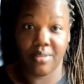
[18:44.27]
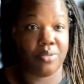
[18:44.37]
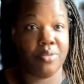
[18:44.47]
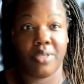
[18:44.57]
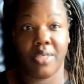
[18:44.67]

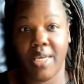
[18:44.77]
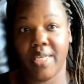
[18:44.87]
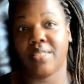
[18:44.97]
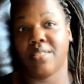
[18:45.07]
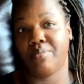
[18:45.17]
True
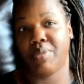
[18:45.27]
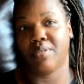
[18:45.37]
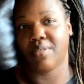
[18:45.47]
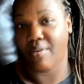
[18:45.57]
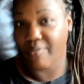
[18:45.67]
connection is
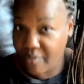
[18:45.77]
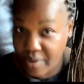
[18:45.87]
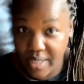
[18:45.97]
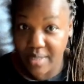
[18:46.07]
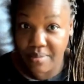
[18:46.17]
built on
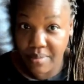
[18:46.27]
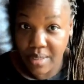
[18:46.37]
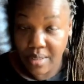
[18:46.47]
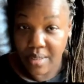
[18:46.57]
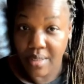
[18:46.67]
freedom,